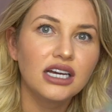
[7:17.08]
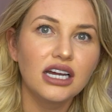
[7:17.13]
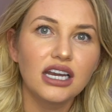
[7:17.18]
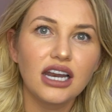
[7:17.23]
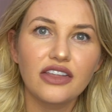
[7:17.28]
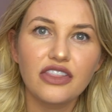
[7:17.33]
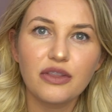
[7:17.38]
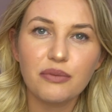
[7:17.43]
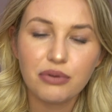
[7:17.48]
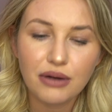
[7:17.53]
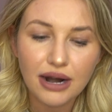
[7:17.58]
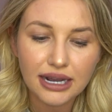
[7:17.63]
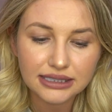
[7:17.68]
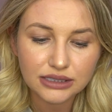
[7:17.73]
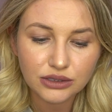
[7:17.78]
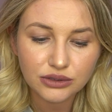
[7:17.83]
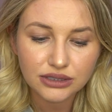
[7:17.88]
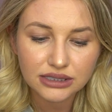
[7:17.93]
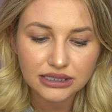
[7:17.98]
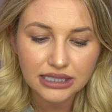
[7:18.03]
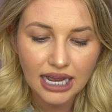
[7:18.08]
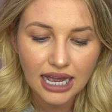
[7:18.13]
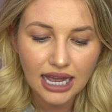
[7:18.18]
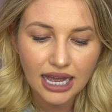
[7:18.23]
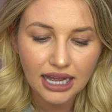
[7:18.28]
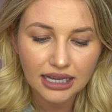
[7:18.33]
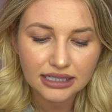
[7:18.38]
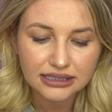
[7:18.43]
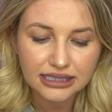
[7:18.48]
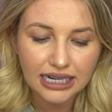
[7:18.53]
the pretzel
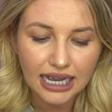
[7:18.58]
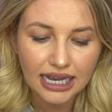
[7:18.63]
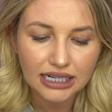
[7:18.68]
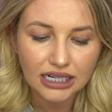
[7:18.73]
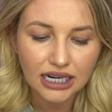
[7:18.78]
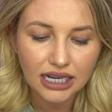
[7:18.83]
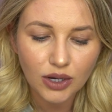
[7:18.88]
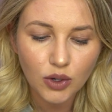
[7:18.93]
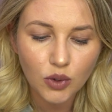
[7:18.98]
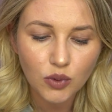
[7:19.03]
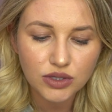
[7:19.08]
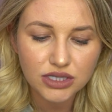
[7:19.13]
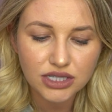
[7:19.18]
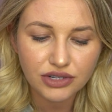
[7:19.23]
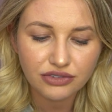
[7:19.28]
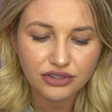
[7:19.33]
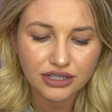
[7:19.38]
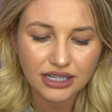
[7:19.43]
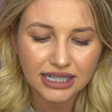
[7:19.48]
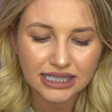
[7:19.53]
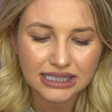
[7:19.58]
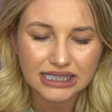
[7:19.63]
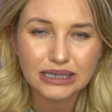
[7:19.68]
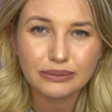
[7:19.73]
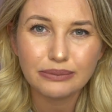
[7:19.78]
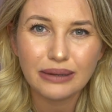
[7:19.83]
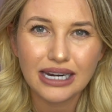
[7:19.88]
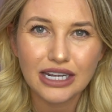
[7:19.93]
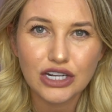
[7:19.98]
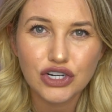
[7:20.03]
stand and like all the different like
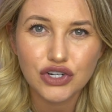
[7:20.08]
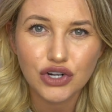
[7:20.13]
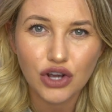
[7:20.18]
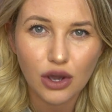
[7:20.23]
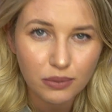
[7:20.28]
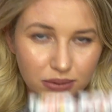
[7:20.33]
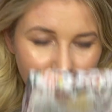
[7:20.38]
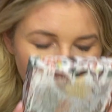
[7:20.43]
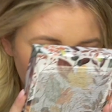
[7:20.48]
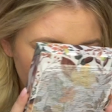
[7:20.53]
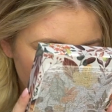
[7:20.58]
smelly shops.